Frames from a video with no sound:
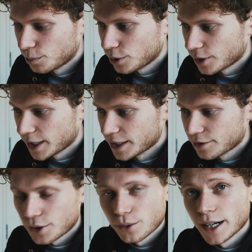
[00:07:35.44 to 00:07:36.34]
plugins
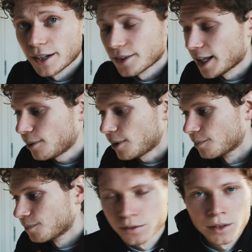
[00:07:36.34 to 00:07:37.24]
required for that one.
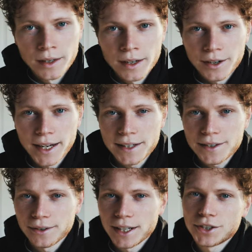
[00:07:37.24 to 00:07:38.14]
Okay,
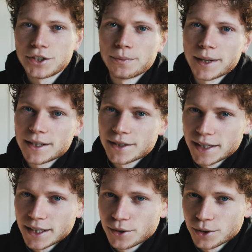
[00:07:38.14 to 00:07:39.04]
so let's jump into
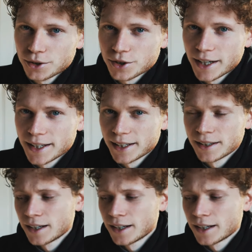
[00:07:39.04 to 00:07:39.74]
the color grading.